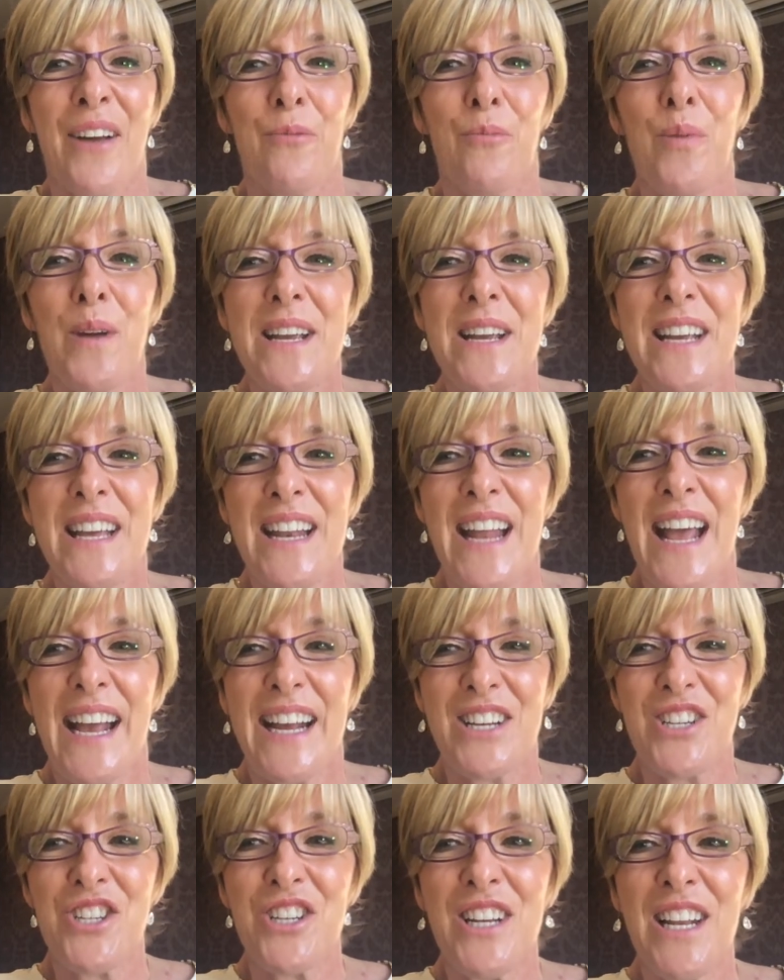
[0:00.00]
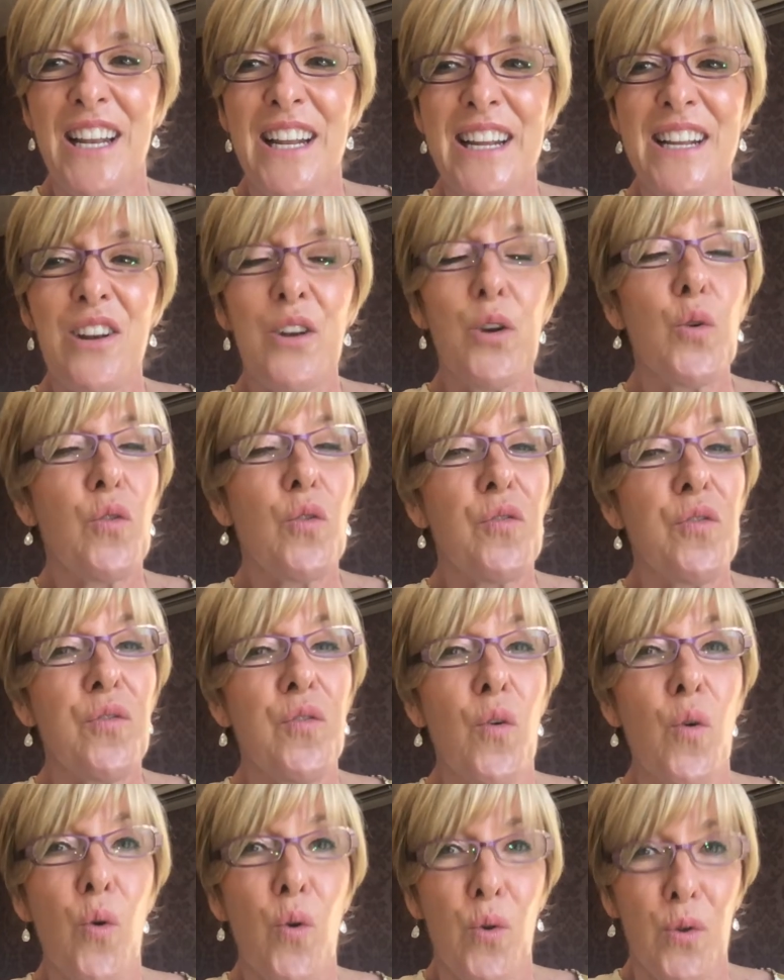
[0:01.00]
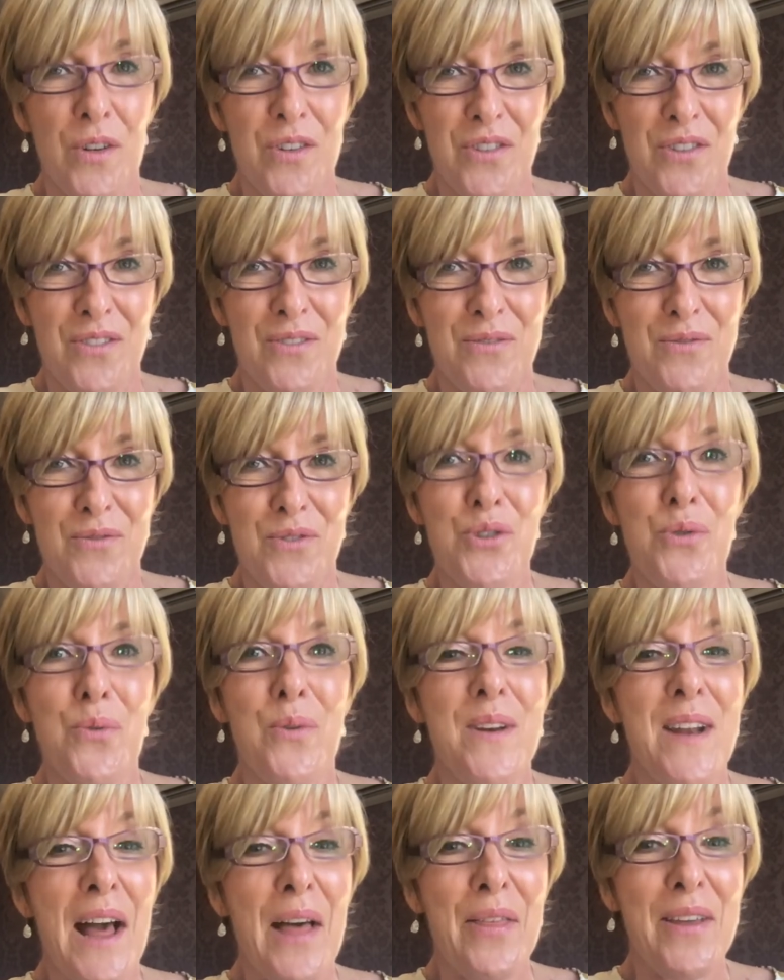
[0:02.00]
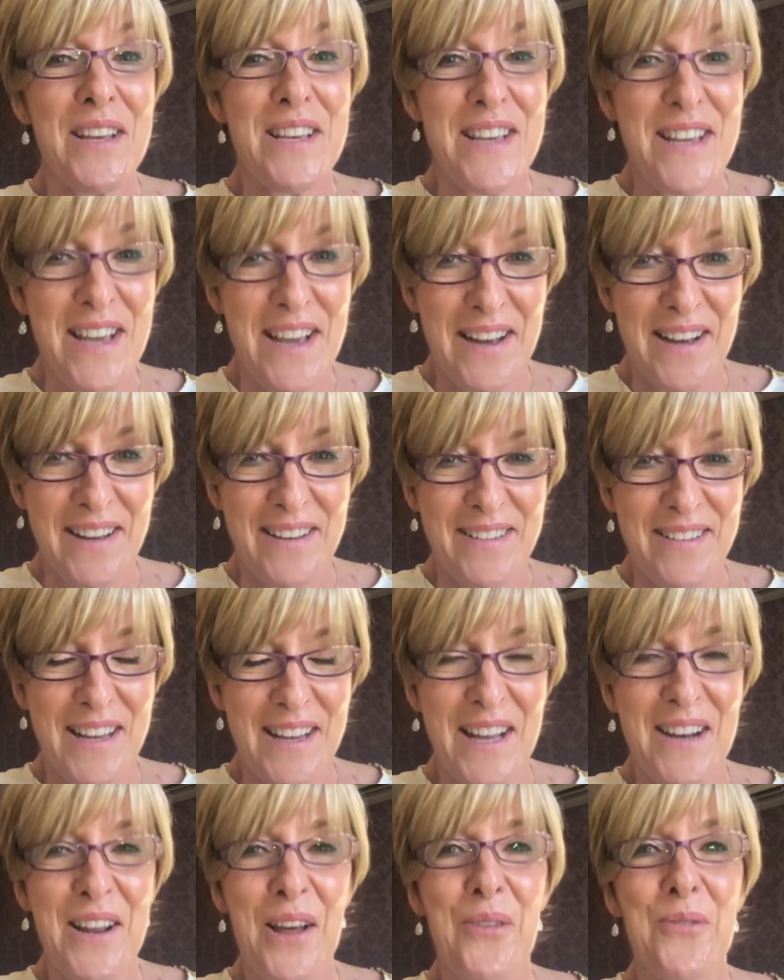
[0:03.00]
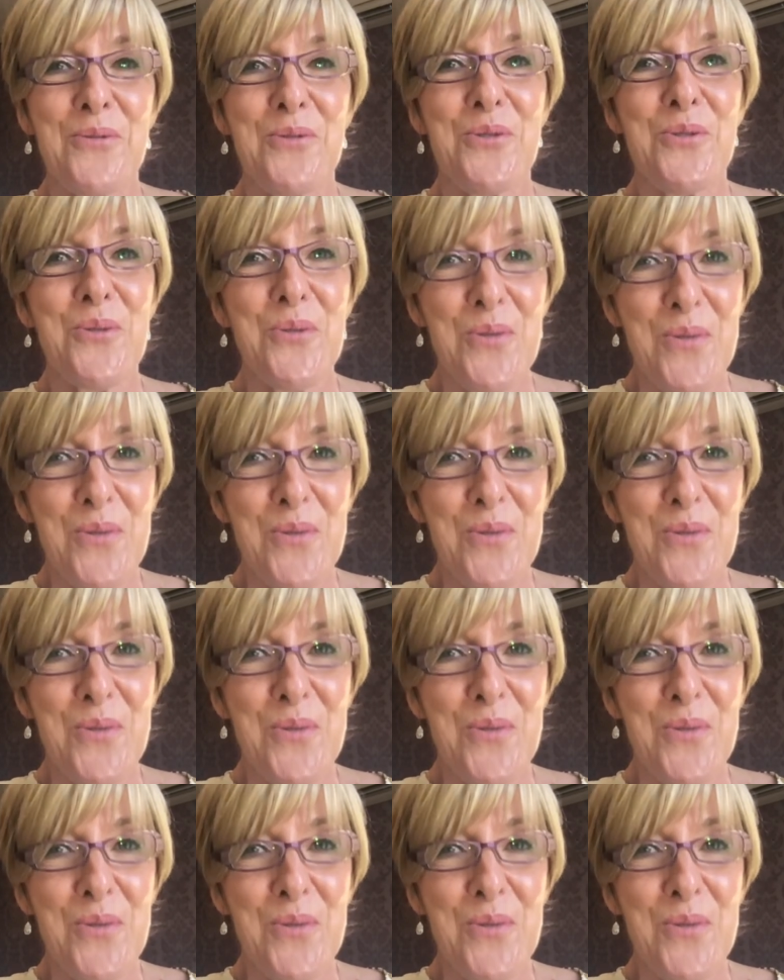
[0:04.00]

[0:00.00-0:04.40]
we can actually look forward to another year, another 2